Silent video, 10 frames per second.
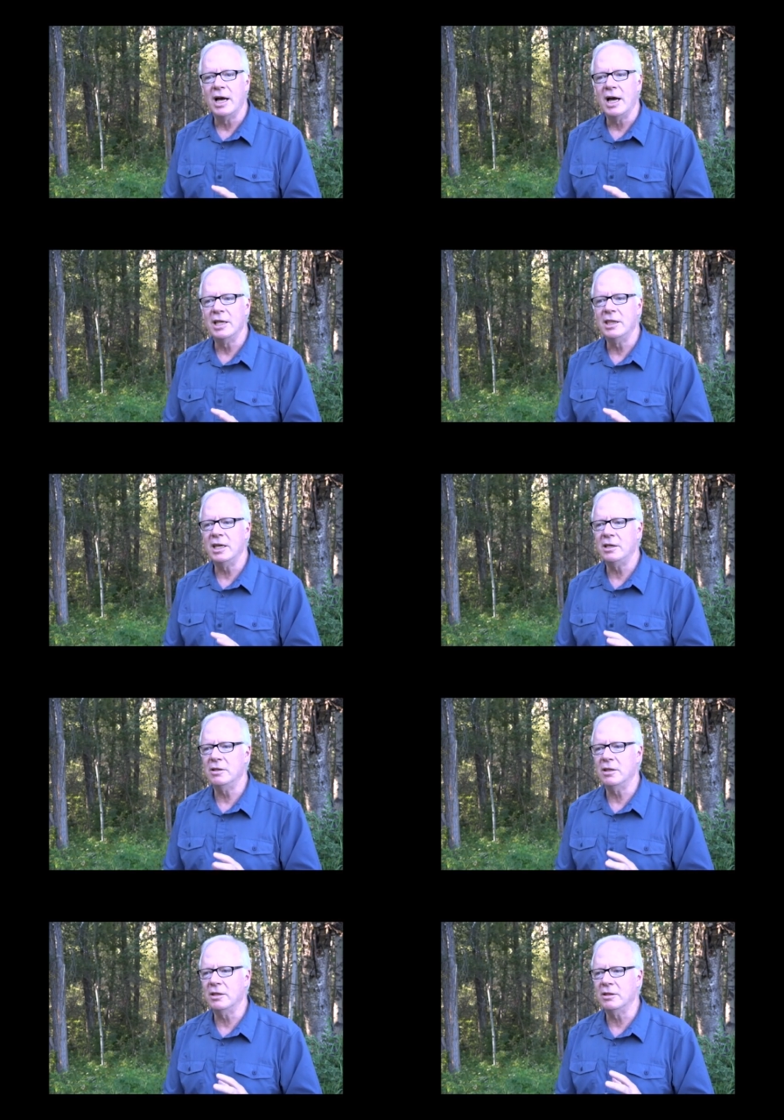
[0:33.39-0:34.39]
I
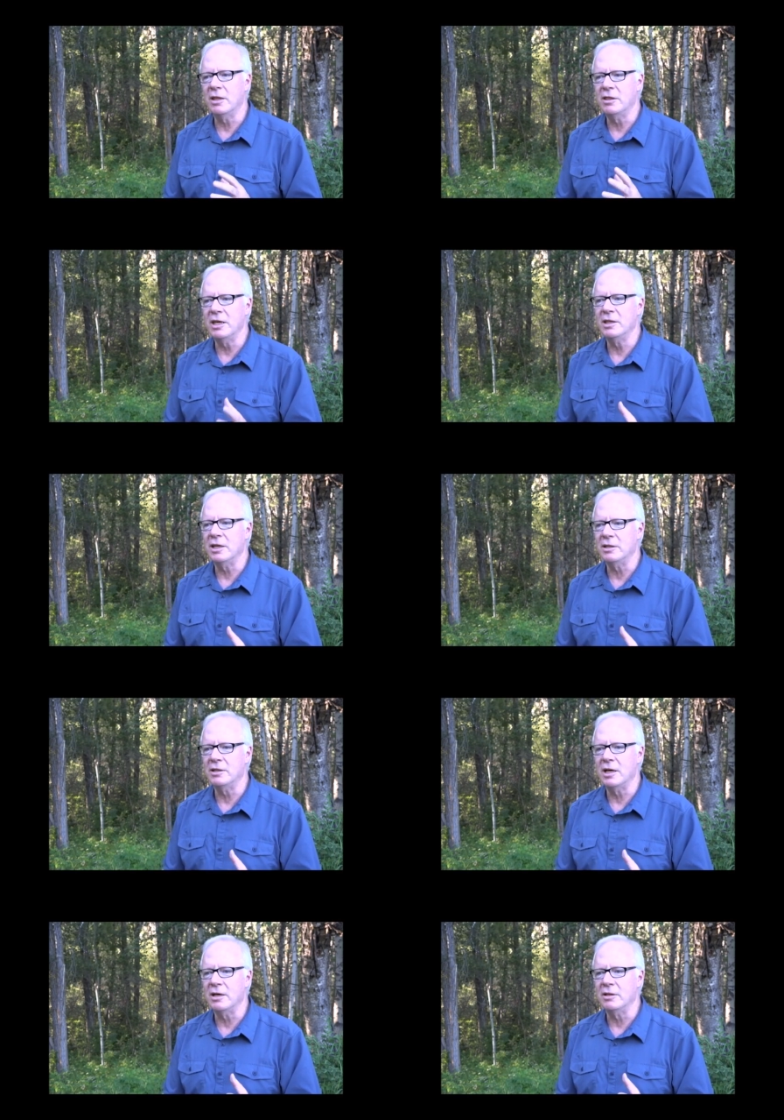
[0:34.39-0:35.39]
think that the thing
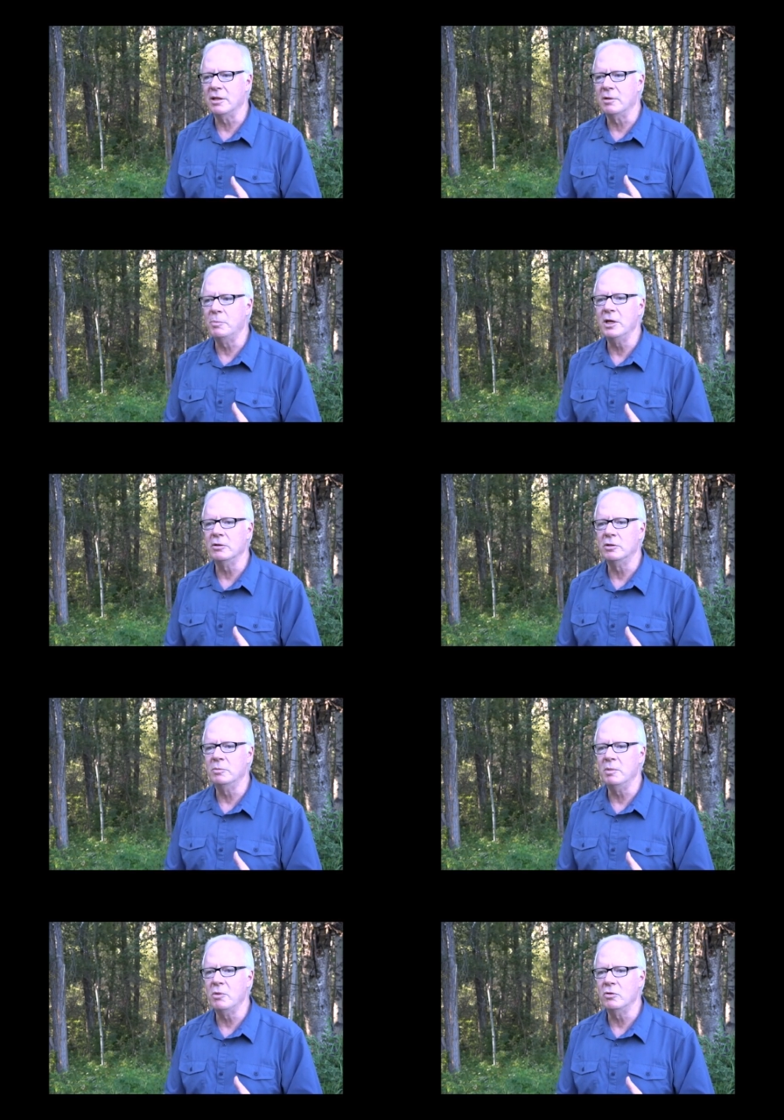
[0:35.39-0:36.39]
that appealed to
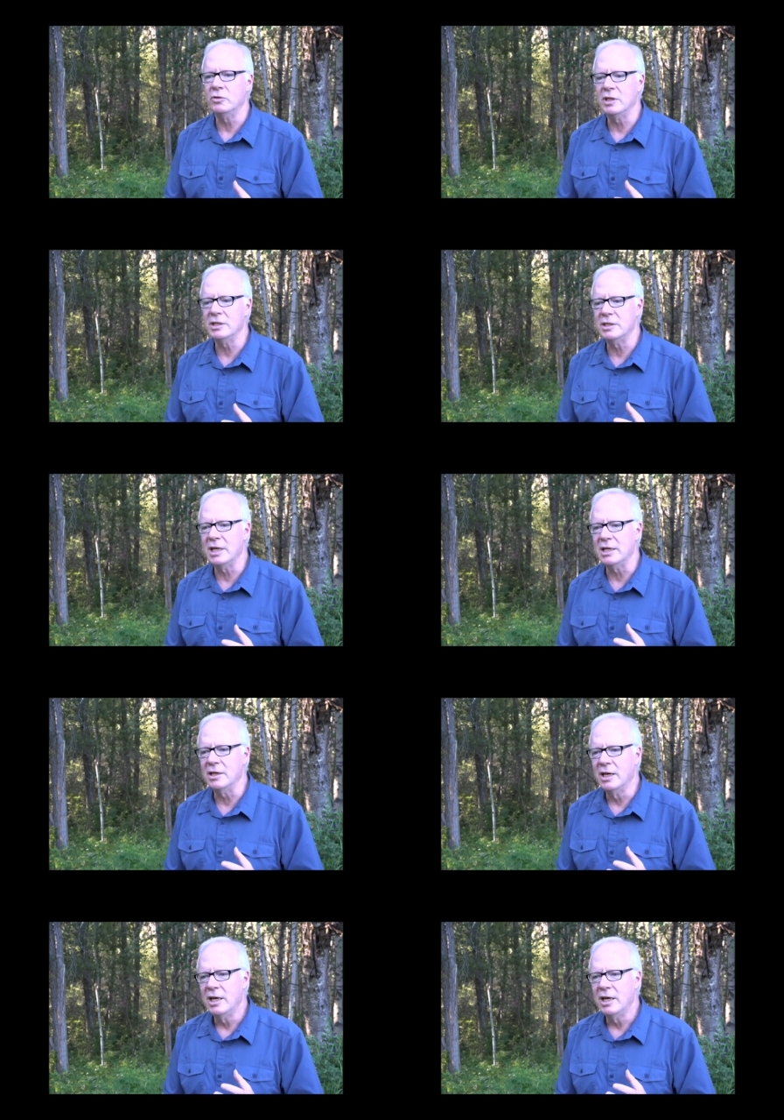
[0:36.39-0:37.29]
me most is that